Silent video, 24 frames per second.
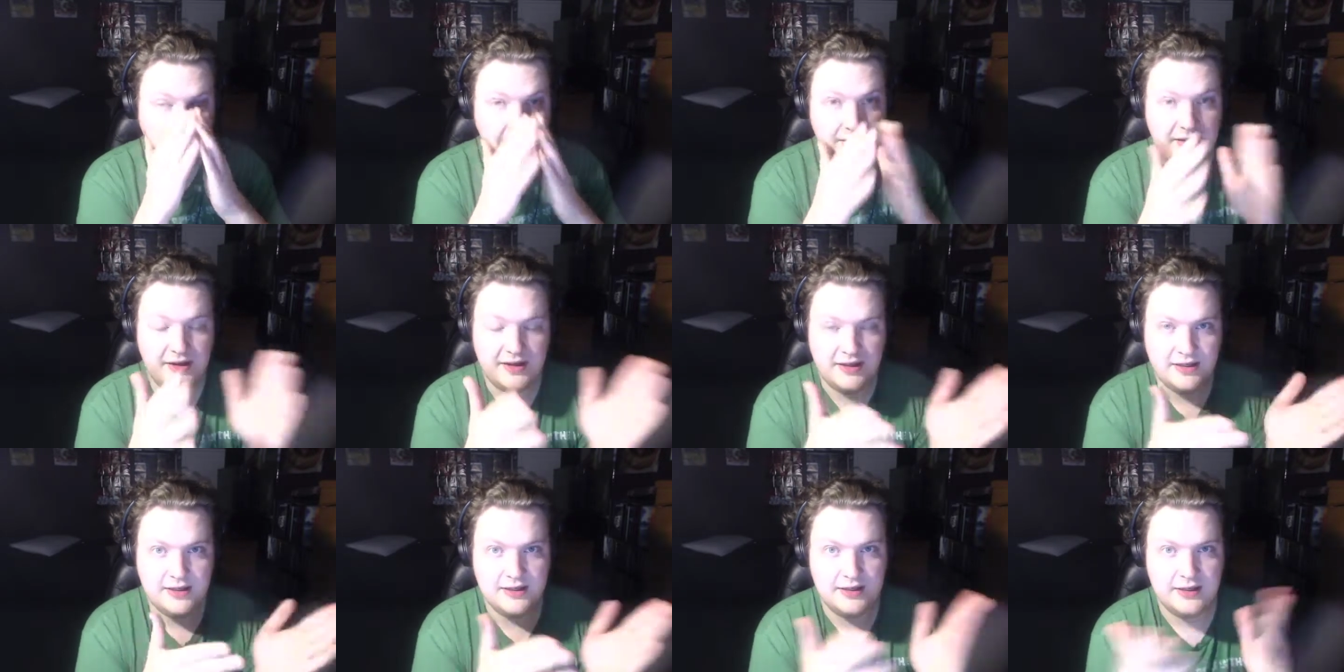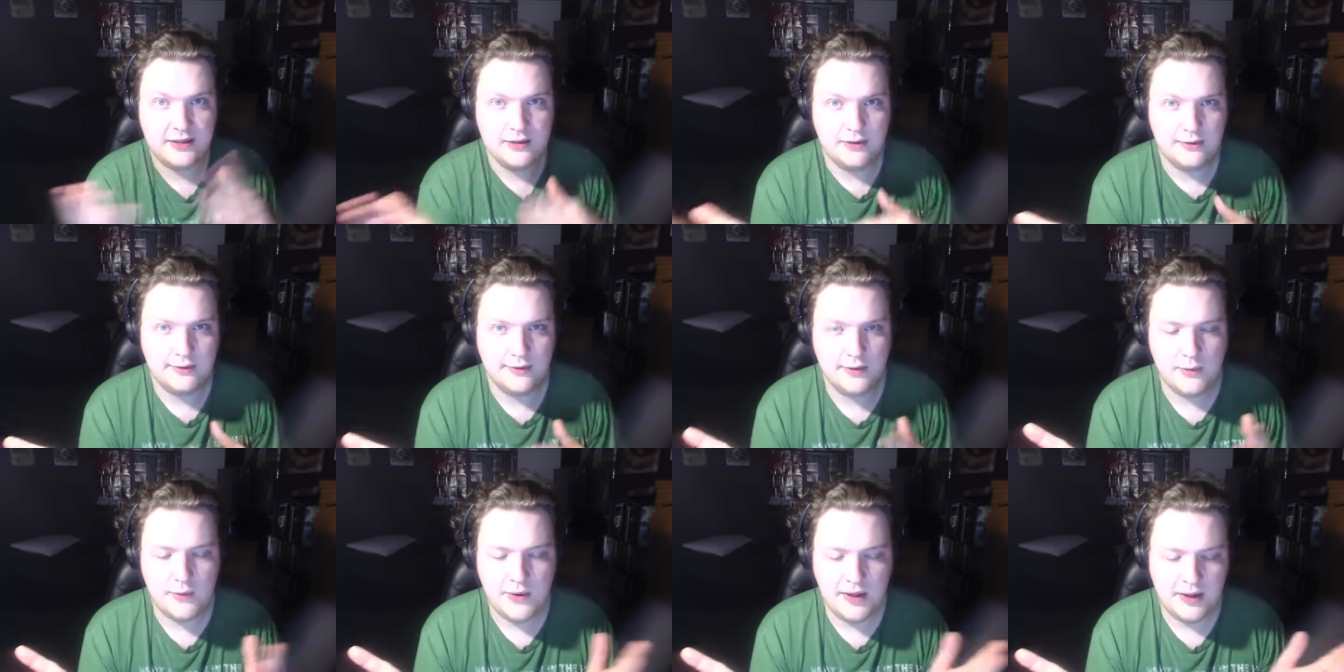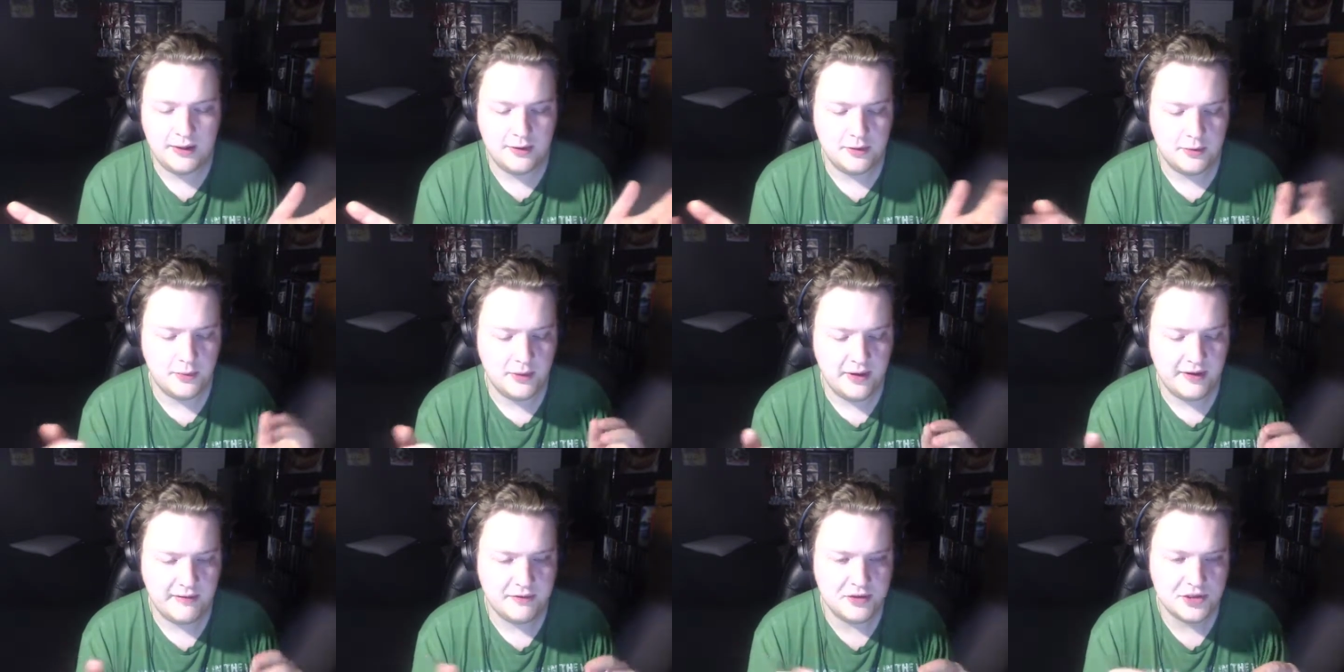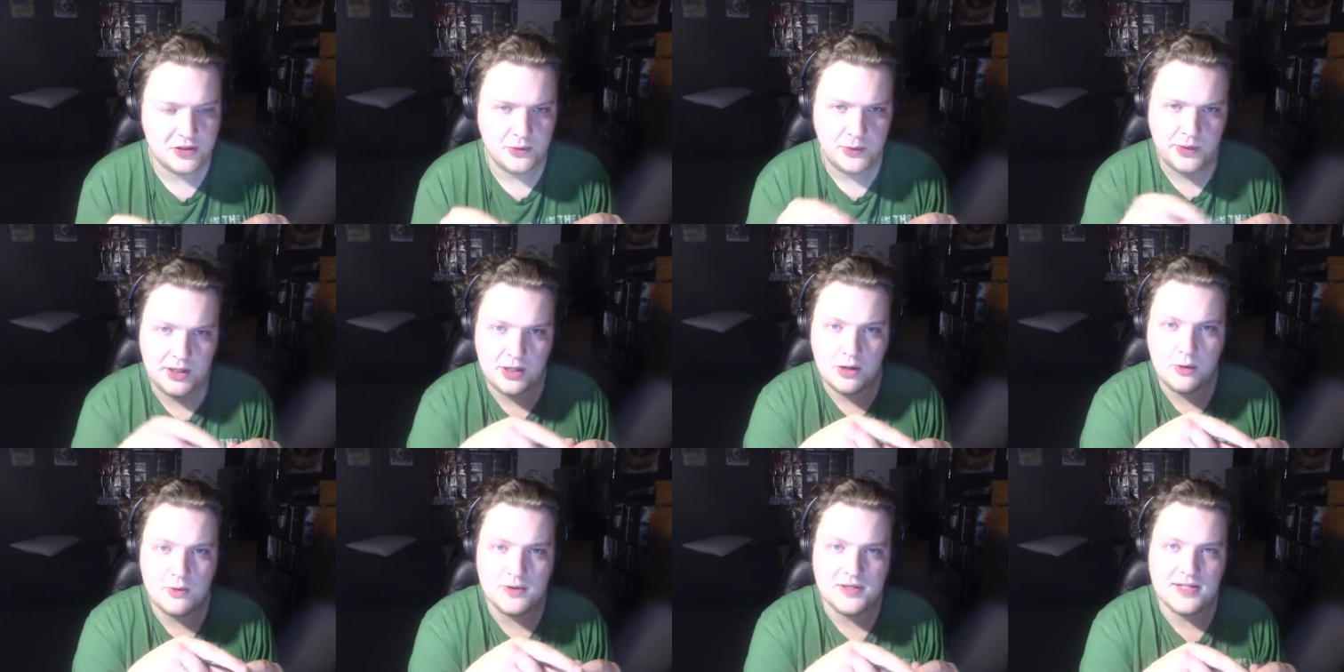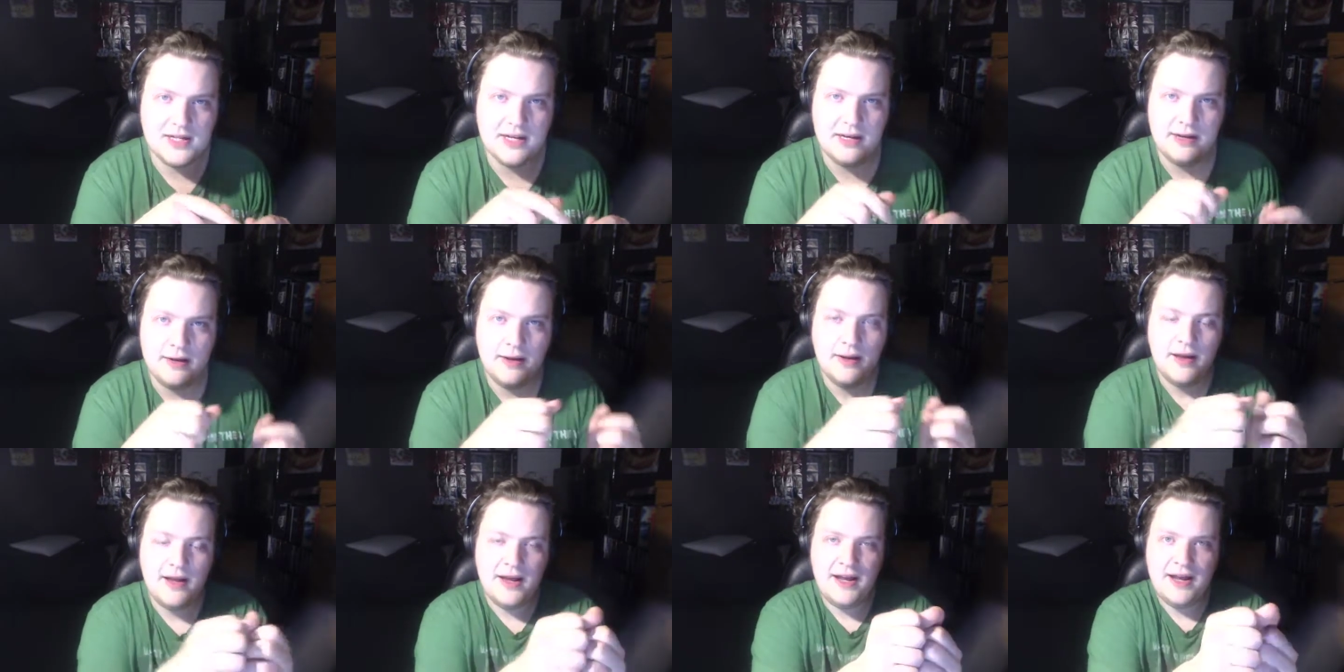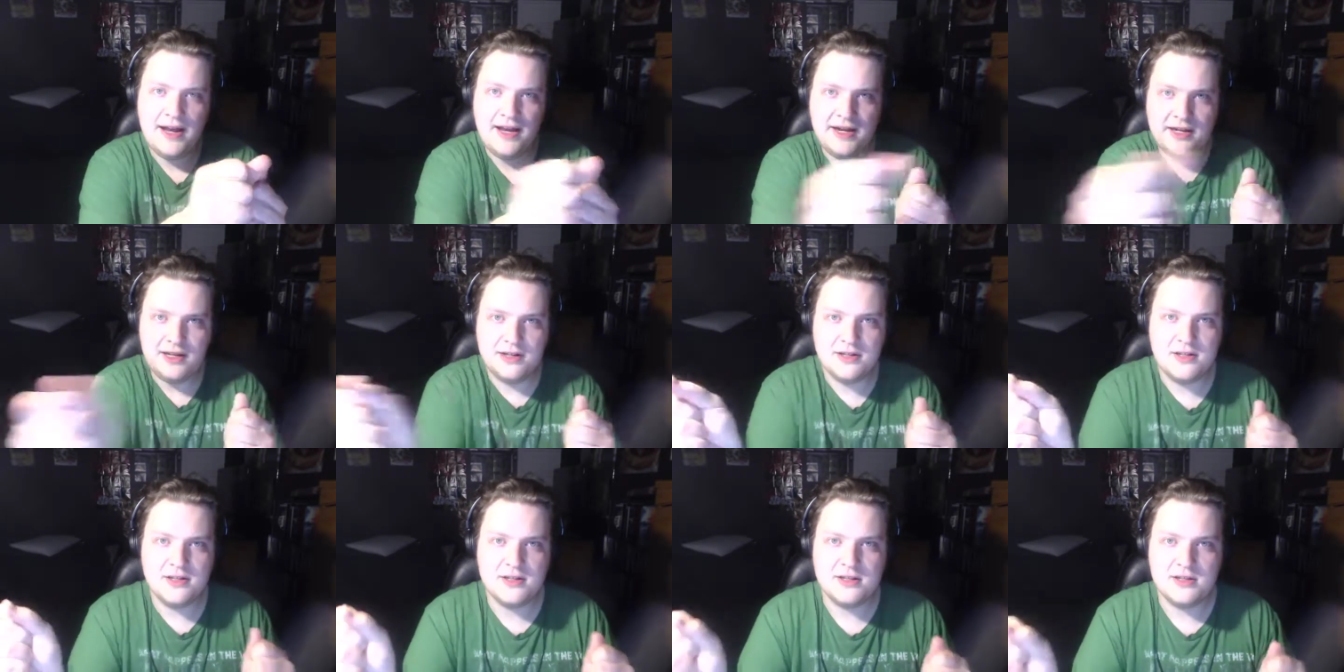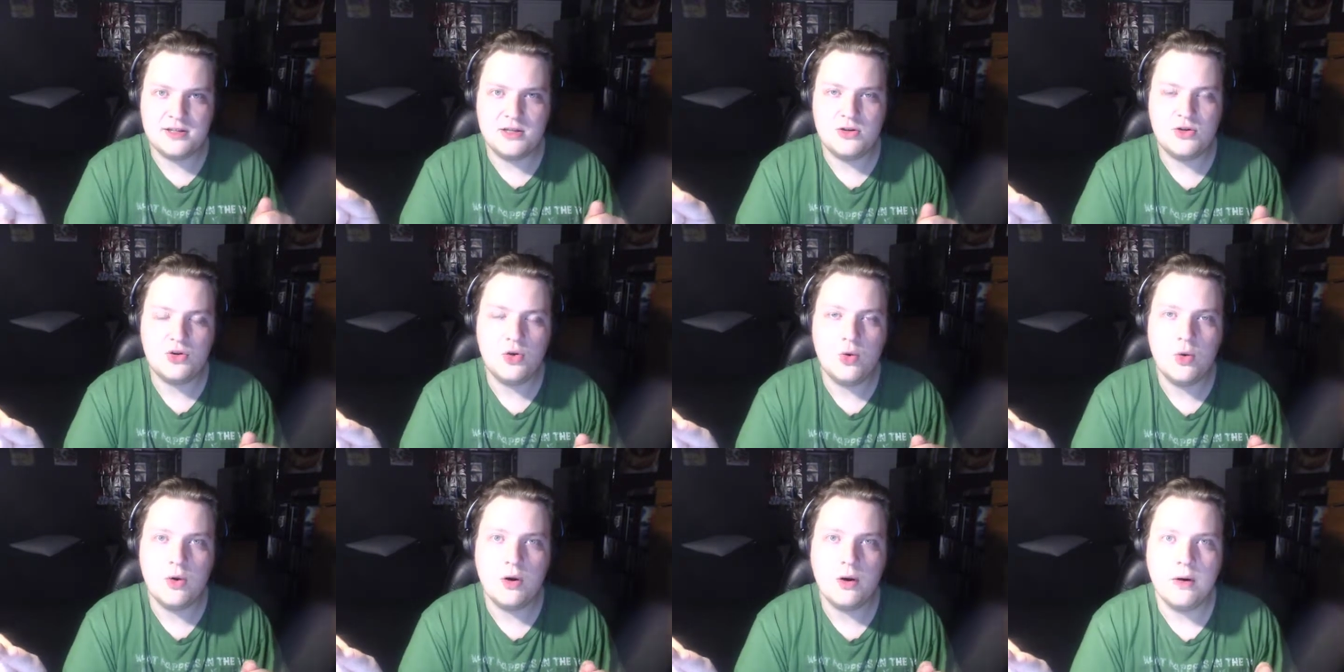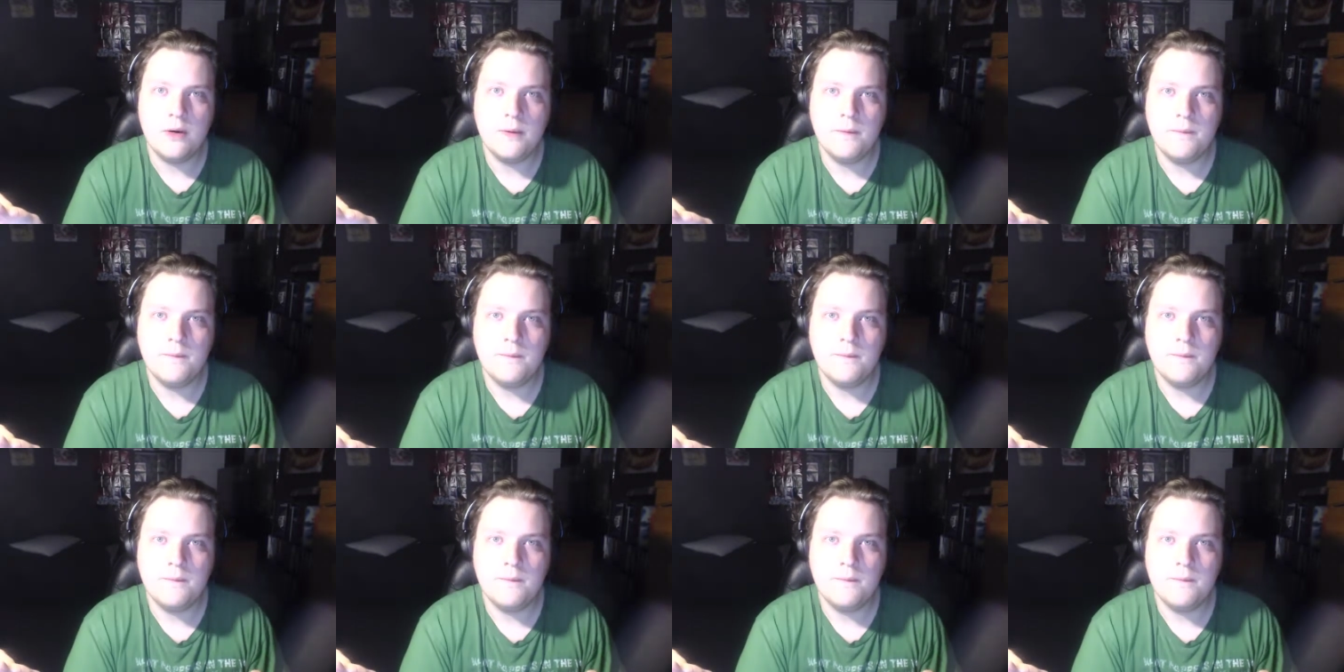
I think he killed Llewellyn or whatever. So he goes in and he undoes the door